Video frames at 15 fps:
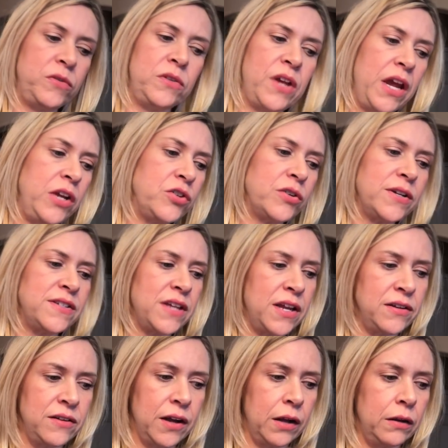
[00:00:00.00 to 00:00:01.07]
dangerous
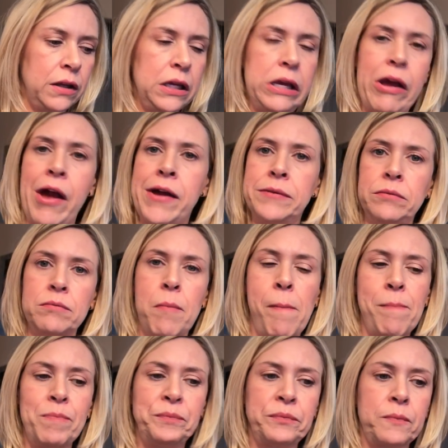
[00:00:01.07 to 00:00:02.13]
and deadly and
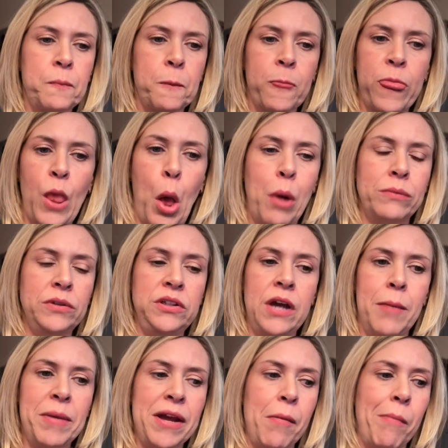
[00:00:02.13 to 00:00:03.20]

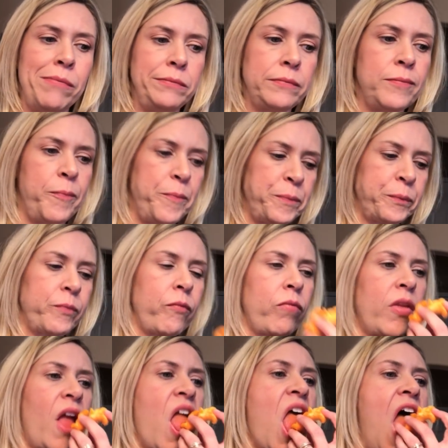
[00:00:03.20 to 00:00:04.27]
yummy.
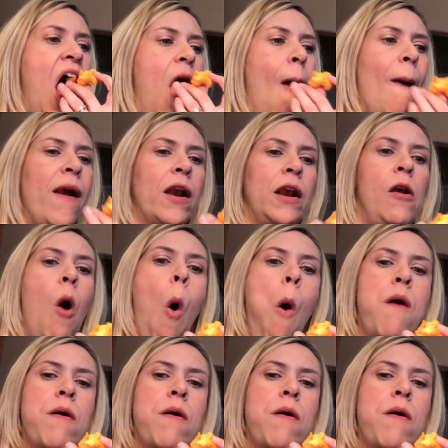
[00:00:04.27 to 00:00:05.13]
All right.